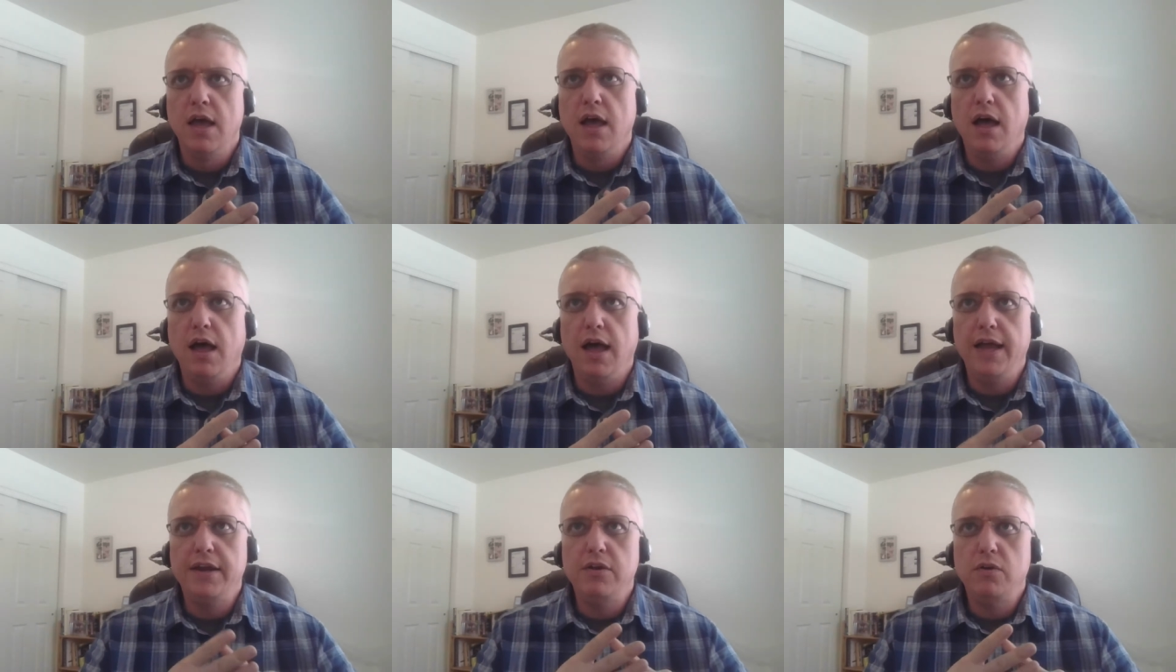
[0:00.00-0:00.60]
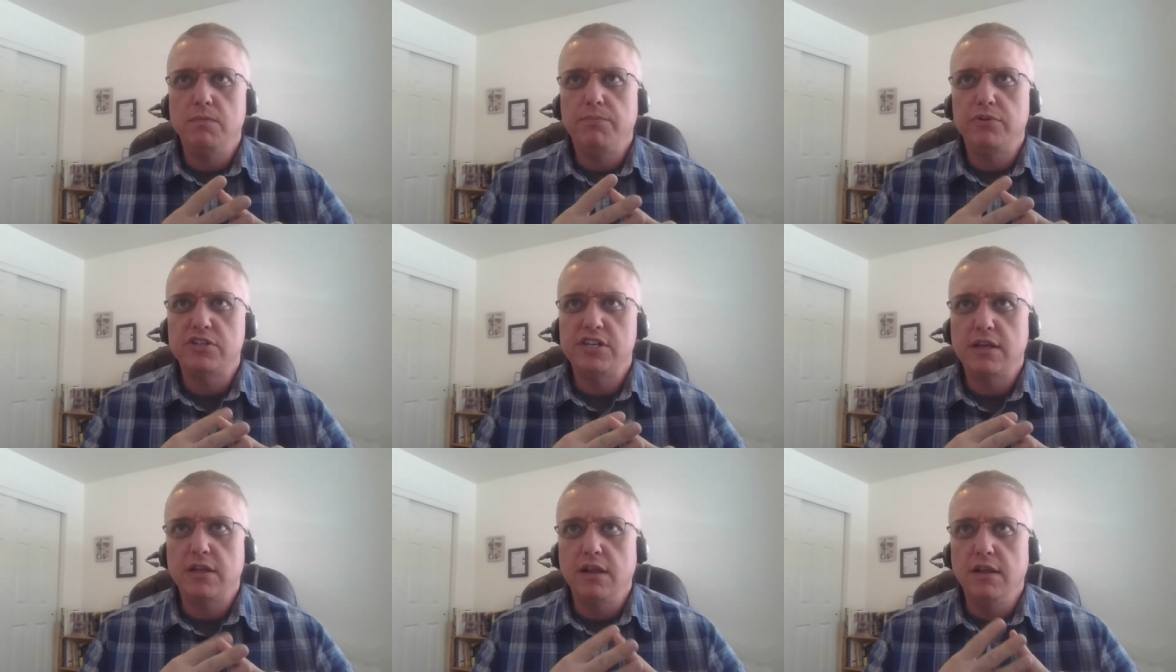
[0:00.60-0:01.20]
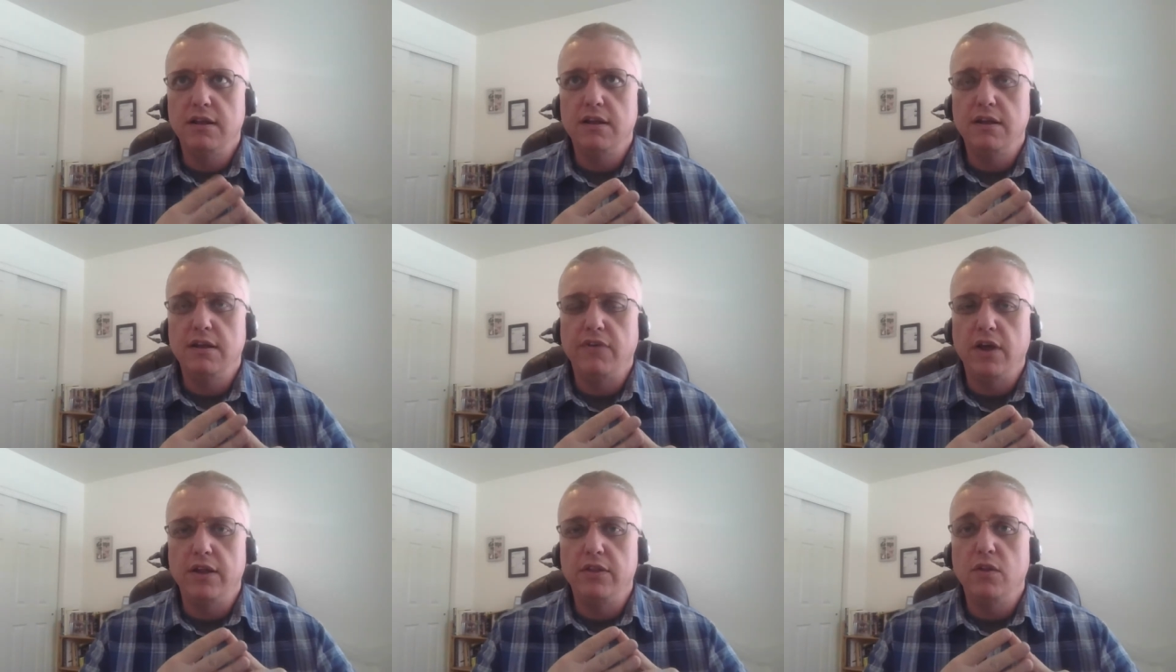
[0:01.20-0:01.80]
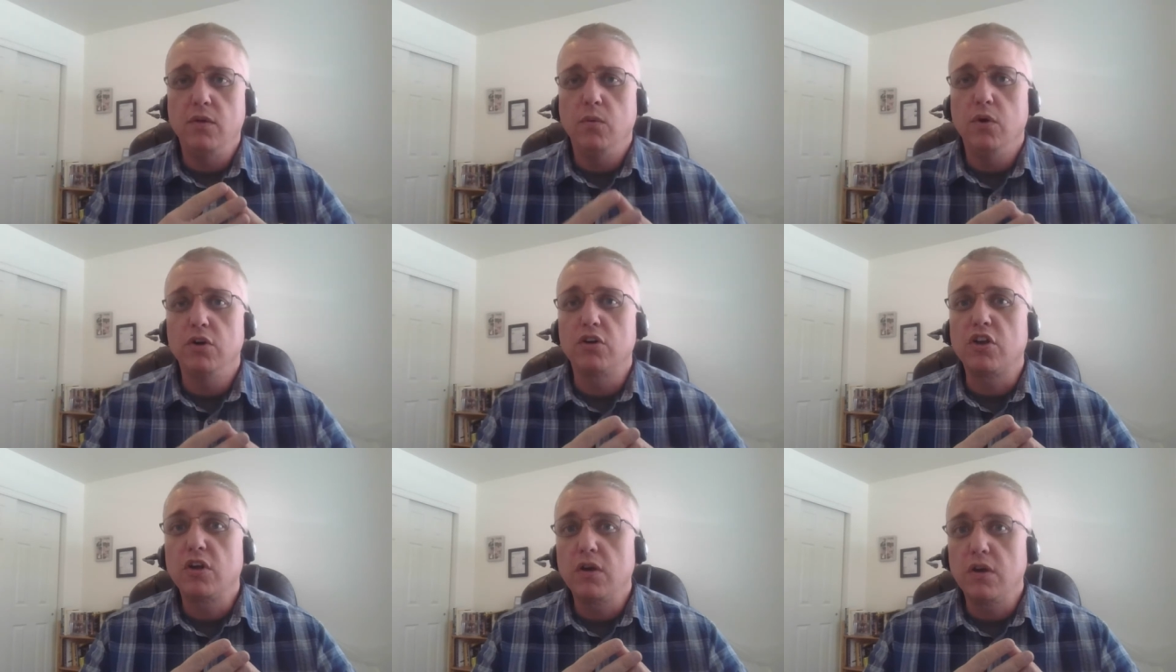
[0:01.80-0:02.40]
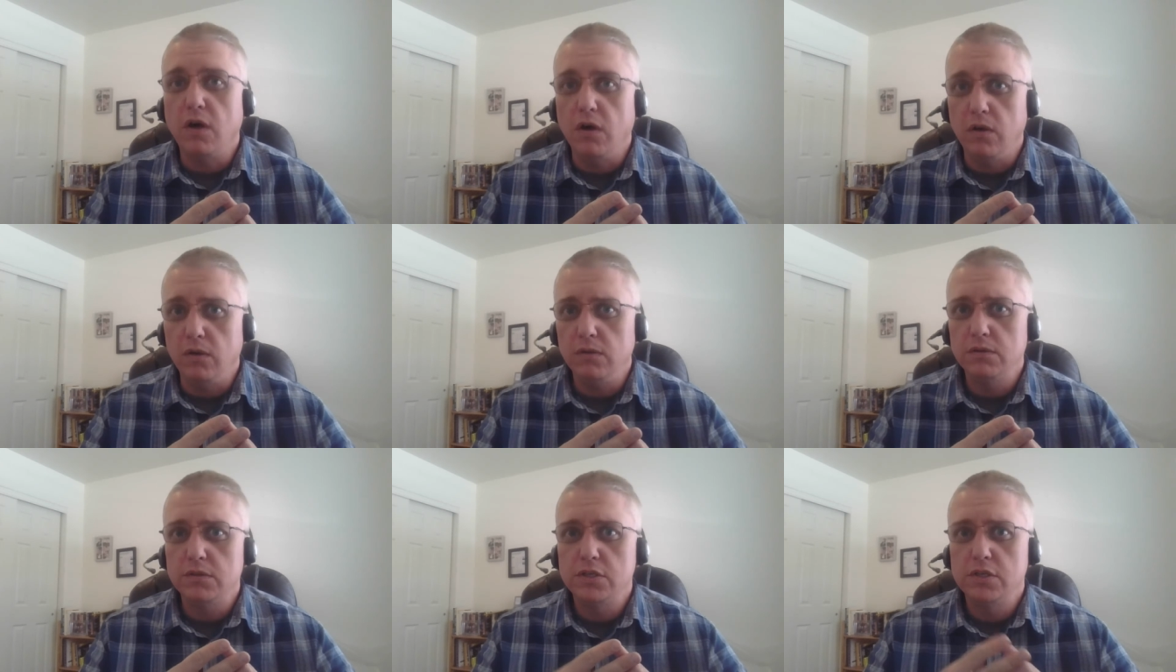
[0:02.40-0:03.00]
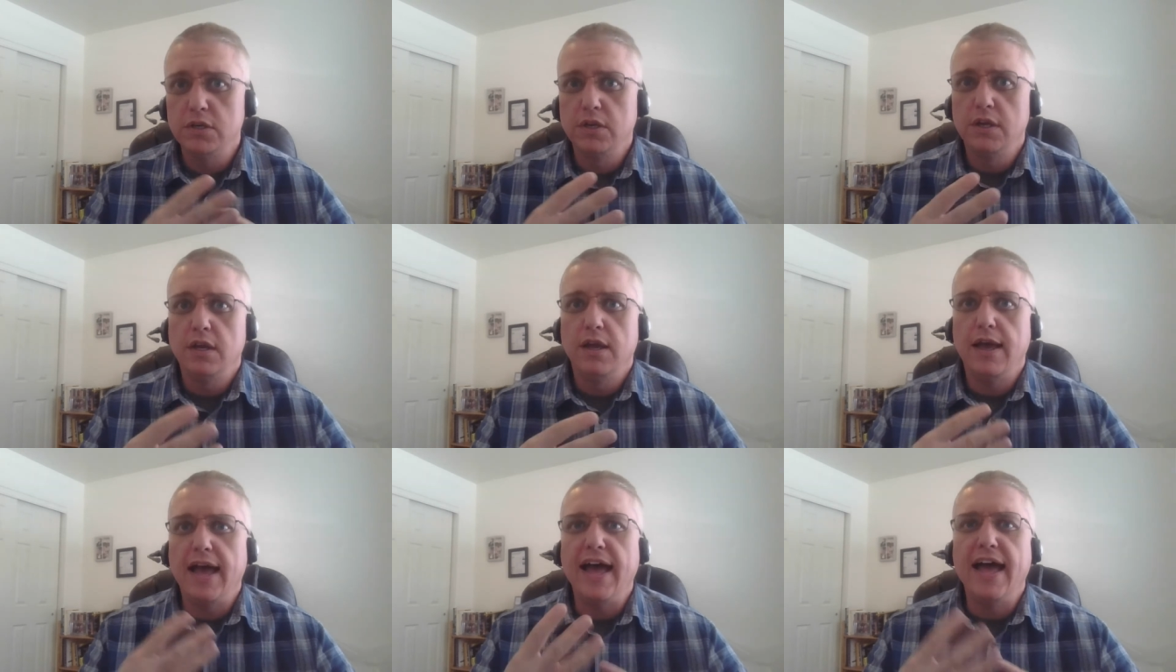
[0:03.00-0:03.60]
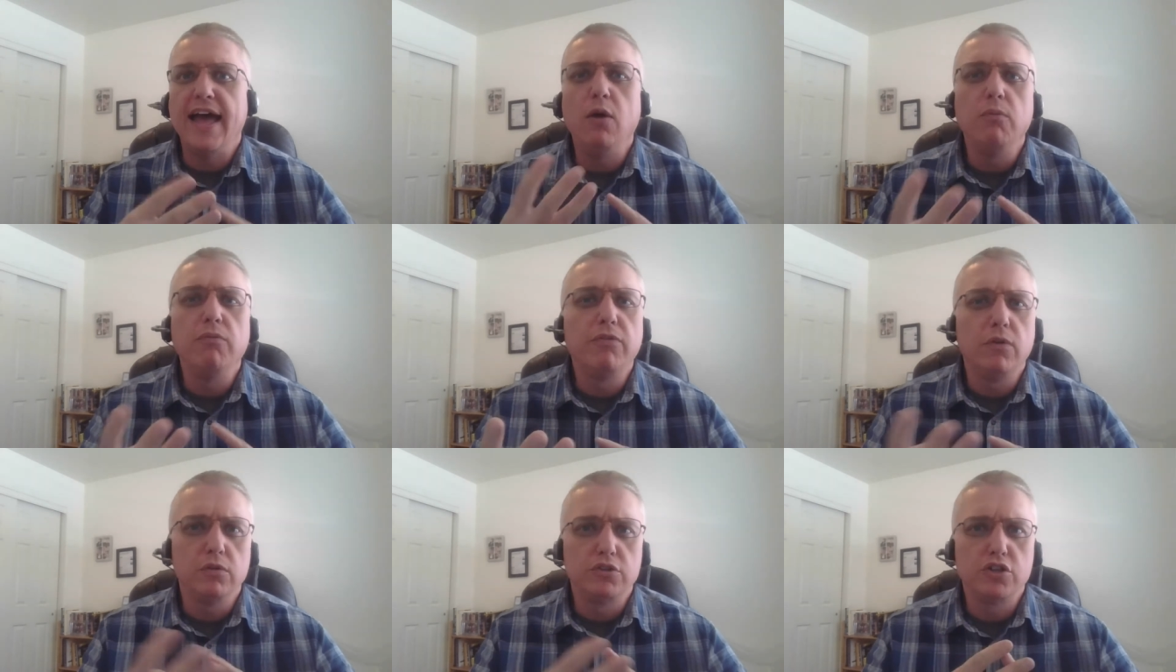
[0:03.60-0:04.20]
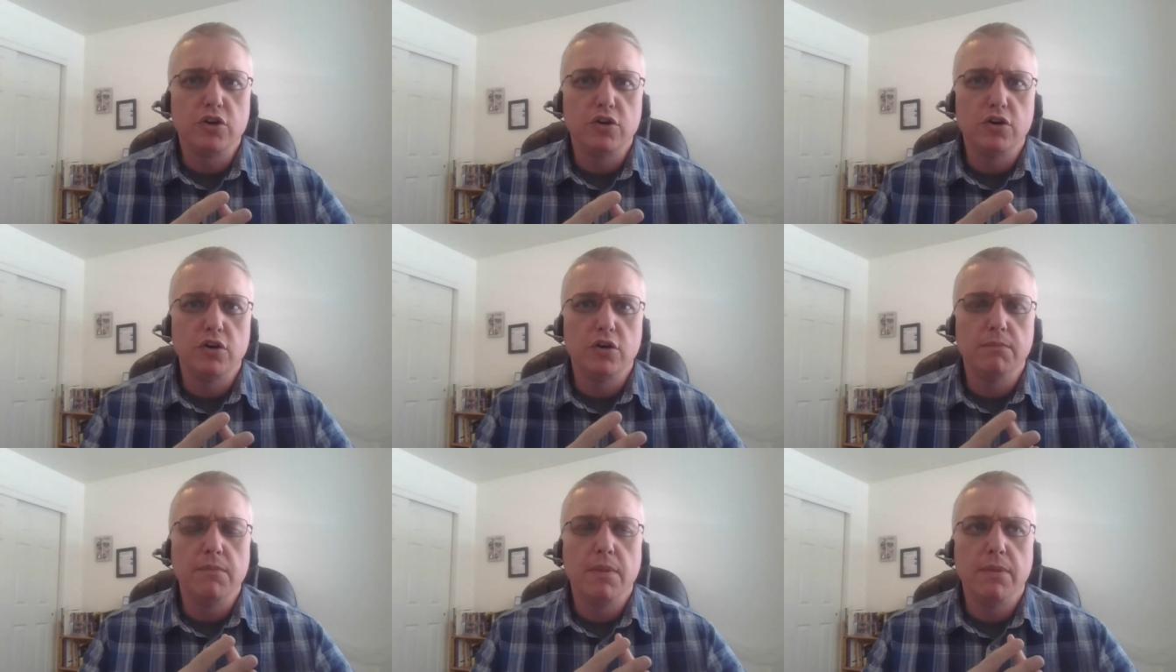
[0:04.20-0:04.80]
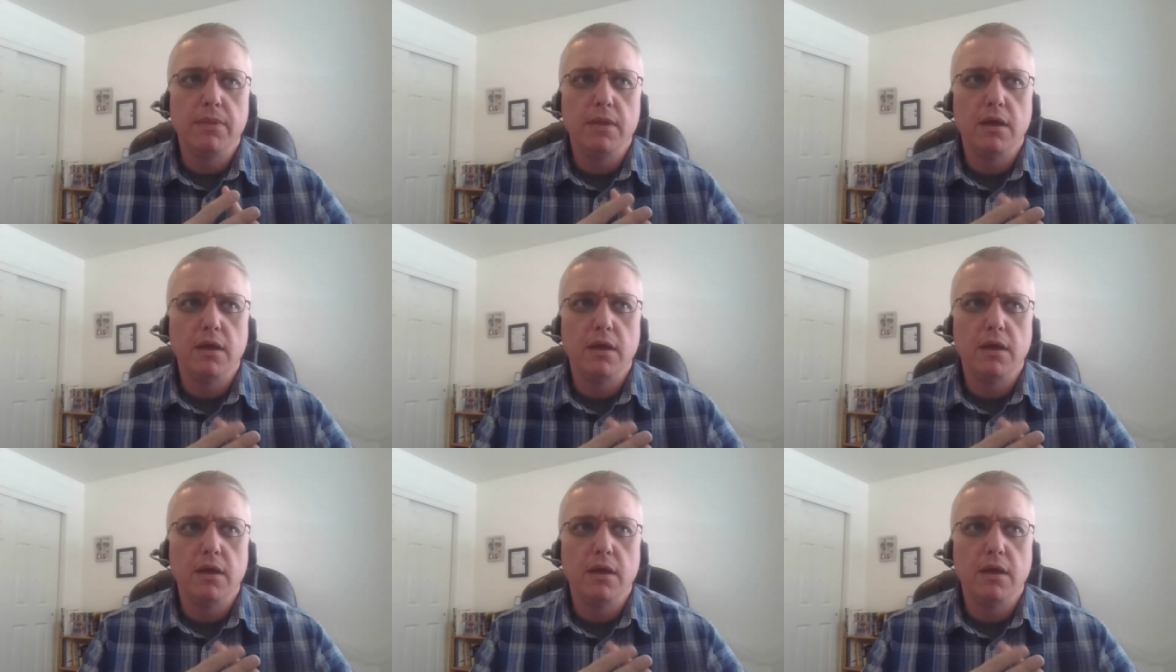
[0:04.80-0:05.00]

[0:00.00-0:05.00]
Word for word: I don't particularly find the word cult a helpful term.